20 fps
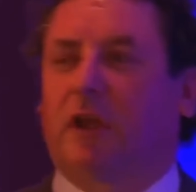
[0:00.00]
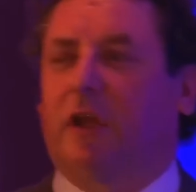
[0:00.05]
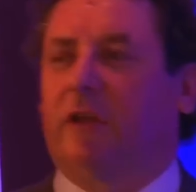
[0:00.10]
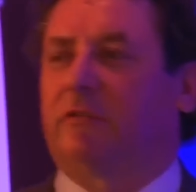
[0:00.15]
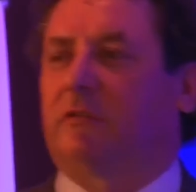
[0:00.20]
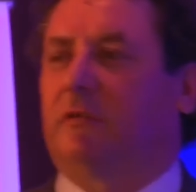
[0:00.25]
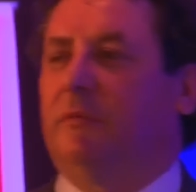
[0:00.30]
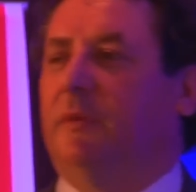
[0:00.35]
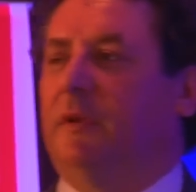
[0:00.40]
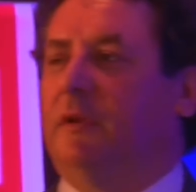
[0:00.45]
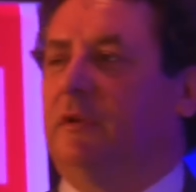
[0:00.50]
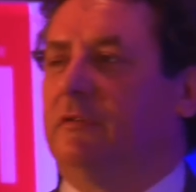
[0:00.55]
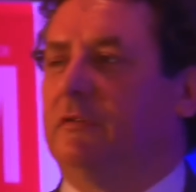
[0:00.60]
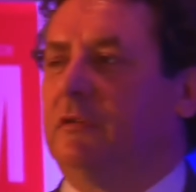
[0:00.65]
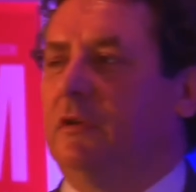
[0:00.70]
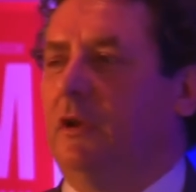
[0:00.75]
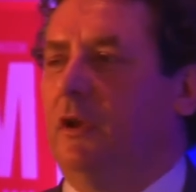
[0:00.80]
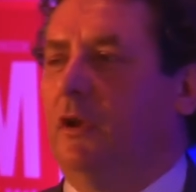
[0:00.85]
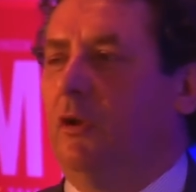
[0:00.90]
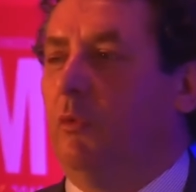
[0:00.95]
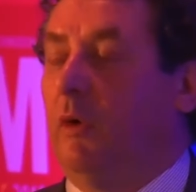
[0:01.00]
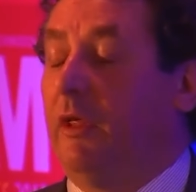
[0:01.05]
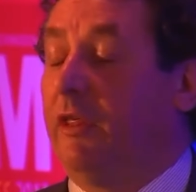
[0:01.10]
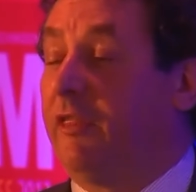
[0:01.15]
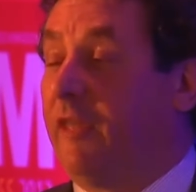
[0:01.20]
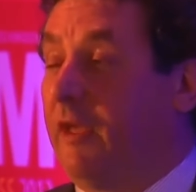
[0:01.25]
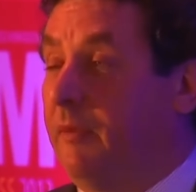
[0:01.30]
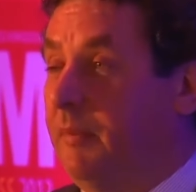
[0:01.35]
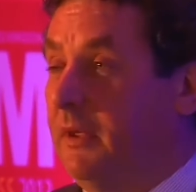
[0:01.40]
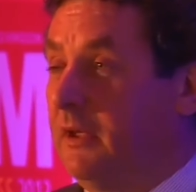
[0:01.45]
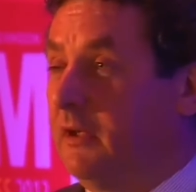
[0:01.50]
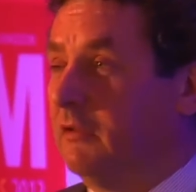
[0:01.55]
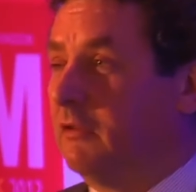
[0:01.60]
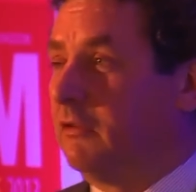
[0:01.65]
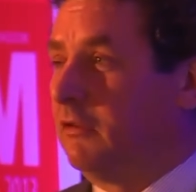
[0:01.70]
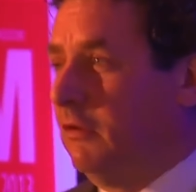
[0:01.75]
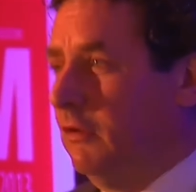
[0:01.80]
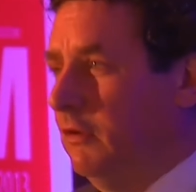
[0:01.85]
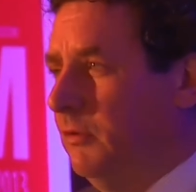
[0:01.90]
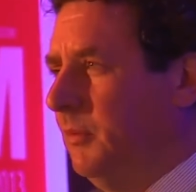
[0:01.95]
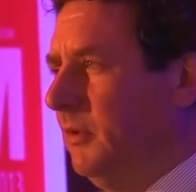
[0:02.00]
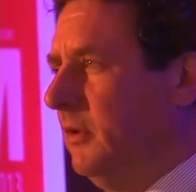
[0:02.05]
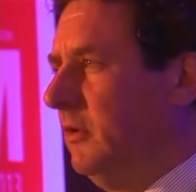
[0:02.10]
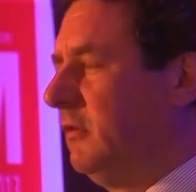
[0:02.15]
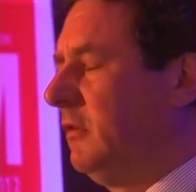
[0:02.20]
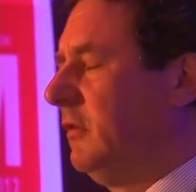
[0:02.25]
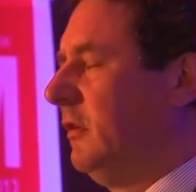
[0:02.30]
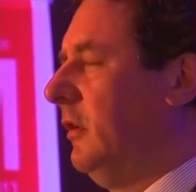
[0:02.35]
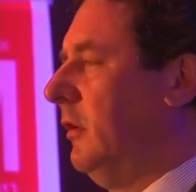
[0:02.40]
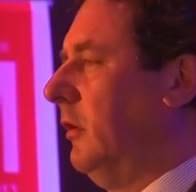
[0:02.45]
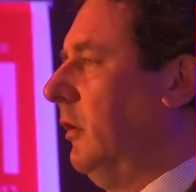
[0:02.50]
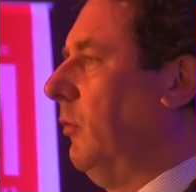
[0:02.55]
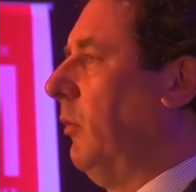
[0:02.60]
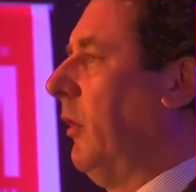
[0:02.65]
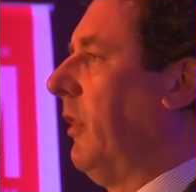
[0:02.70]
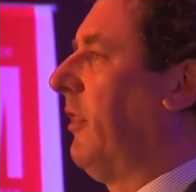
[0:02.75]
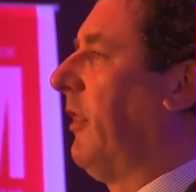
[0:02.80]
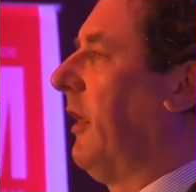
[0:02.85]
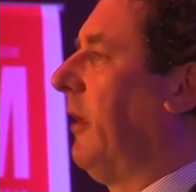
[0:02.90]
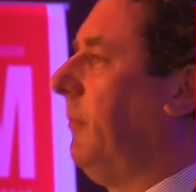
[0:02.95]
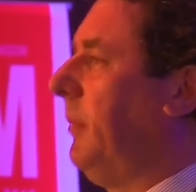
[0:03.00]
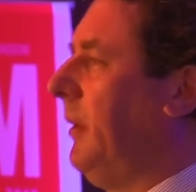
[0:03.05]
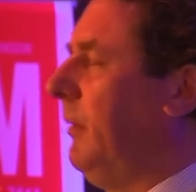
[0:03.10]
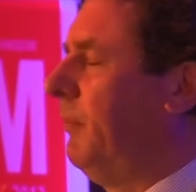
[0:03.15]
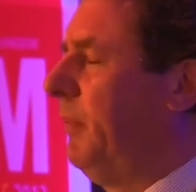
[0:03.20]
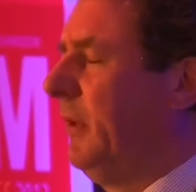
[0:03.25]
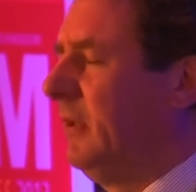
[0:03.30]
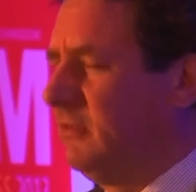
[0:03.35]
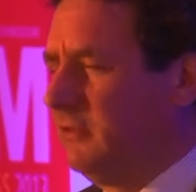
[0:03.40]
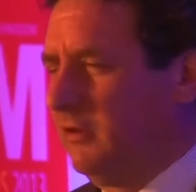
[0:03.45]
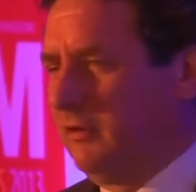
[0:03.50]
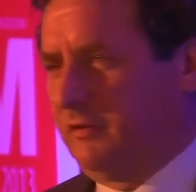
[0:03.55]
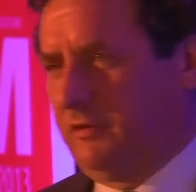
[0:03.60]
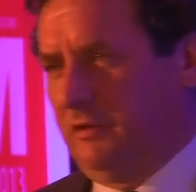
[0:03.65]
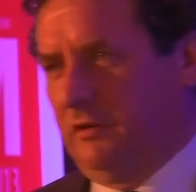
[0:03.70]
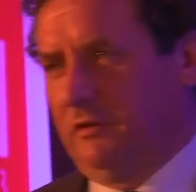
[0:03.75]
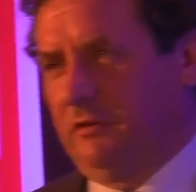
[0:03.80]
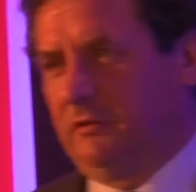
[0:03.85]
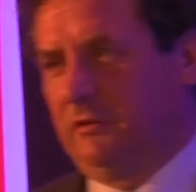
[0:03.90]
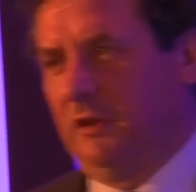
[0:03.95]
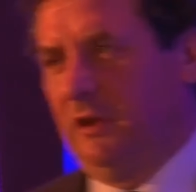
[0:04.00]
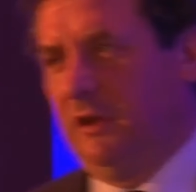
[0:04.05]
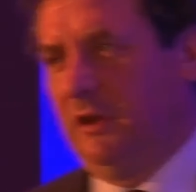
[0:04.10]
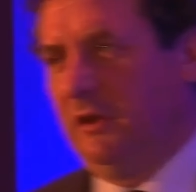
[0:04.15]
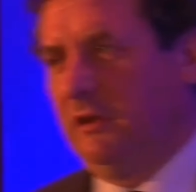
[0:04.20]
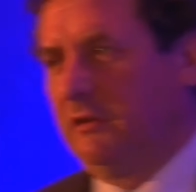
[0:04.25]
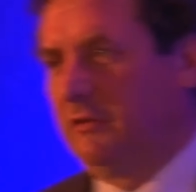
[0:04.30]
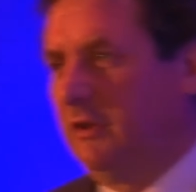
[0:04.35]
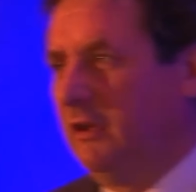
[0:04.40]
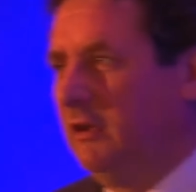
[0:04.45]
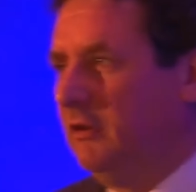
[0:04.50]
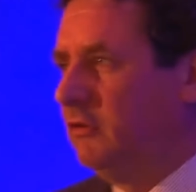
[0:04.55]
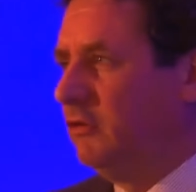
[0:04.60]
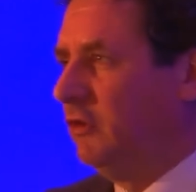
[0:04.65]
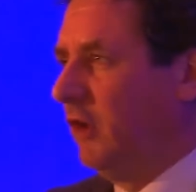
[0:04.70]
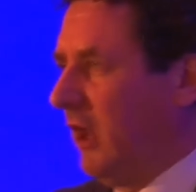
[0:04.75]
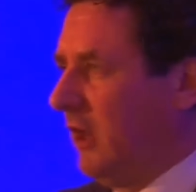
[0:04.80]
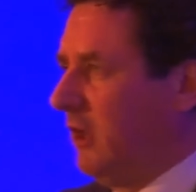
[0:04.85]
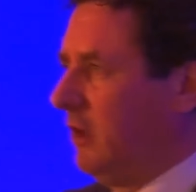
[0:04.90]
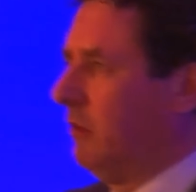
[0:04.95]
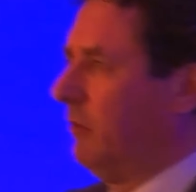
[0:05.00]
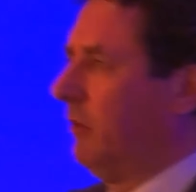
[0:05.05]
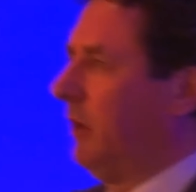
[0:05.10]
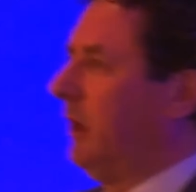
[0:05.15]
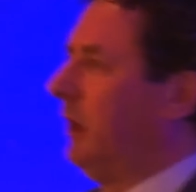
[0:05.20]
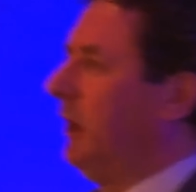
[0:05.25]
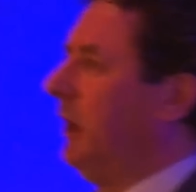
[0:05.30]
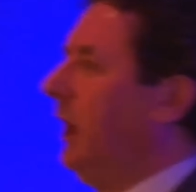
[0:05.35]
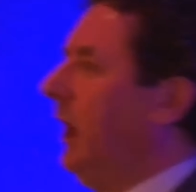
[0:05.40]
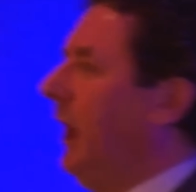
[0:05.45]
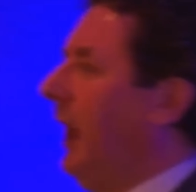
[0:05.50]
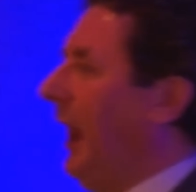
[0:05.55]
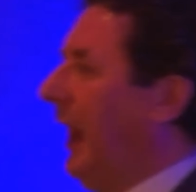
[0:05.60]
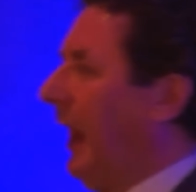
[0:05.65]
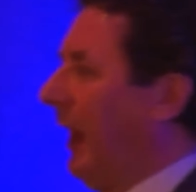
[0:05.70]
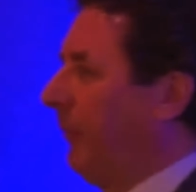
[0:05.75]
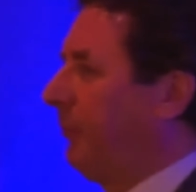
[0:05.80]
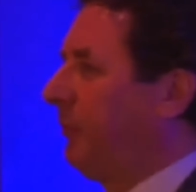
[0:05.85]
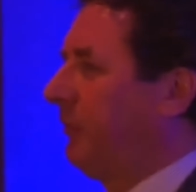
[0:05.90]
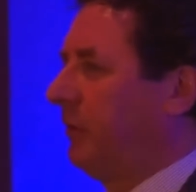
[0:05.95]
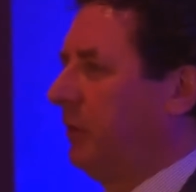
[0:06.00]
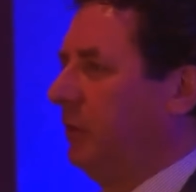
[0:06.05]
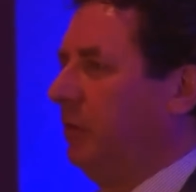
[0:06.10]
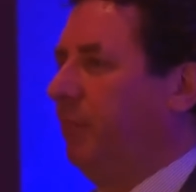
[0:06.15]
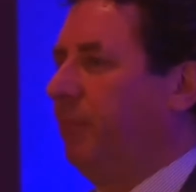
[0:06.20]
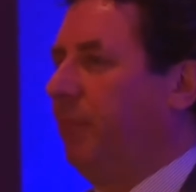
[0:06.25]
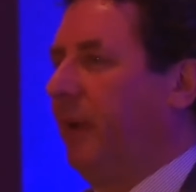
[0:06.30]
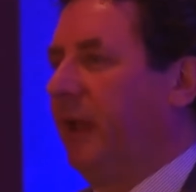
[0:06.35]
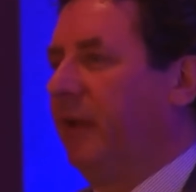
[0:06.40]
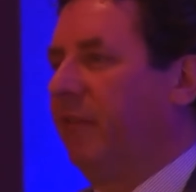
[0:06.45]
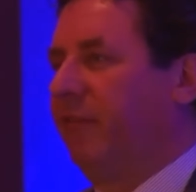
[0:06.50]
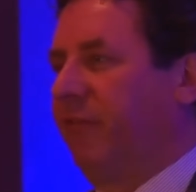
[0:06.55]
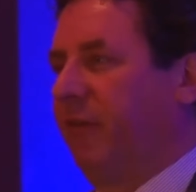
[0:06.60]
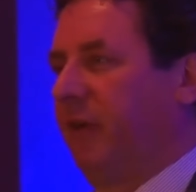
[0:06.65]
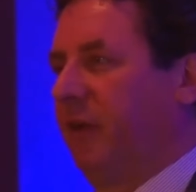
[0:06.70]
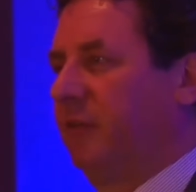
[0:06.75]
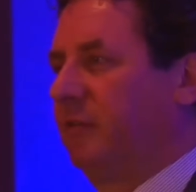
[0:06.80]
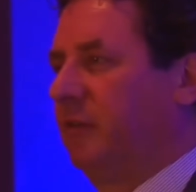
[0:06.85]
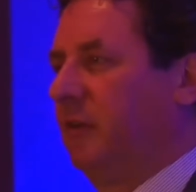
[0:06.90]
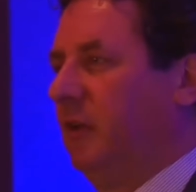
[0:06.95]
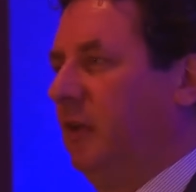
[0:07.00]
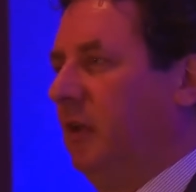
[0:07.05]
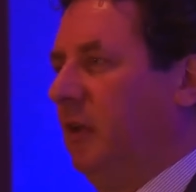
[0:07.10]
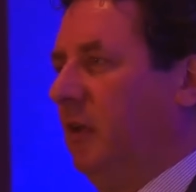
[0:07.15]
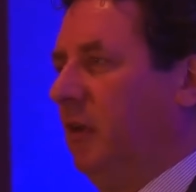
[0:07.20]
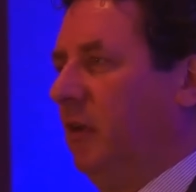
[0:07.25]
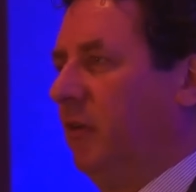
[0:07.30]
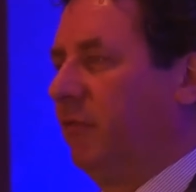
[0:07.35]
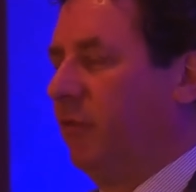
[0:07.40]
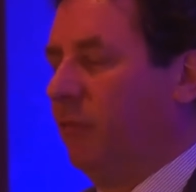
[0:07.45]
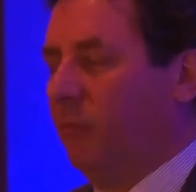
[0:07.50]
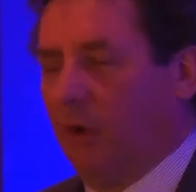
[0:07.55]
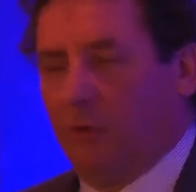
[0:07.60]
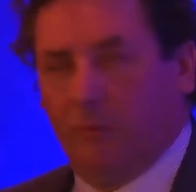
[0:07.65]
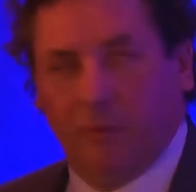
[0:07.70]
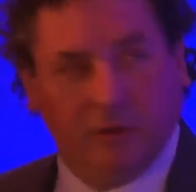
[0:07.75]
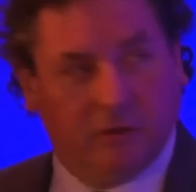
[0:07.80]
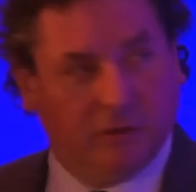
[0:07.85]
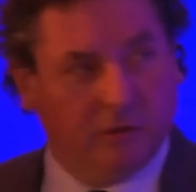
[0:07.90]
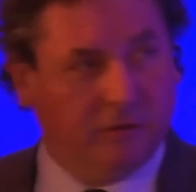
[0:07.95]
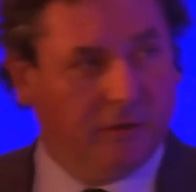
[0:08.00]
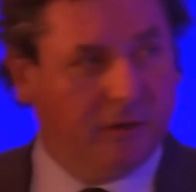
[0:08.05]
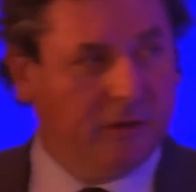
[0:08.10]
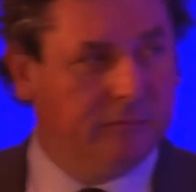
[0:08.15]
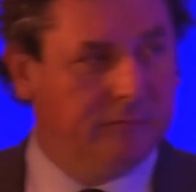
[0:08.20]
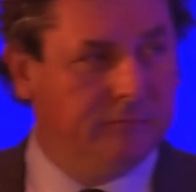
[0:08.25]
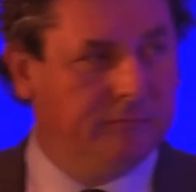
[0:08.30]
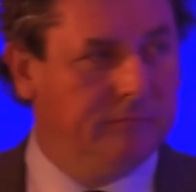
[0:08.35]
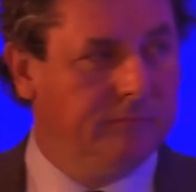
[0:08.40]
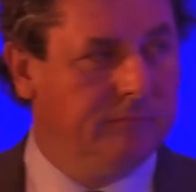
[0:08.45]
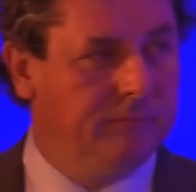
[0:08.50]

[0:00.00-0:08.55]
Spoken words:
customers, whether they be consumers or whether they be businesses, see genuine, absolute benefit from what we're doing.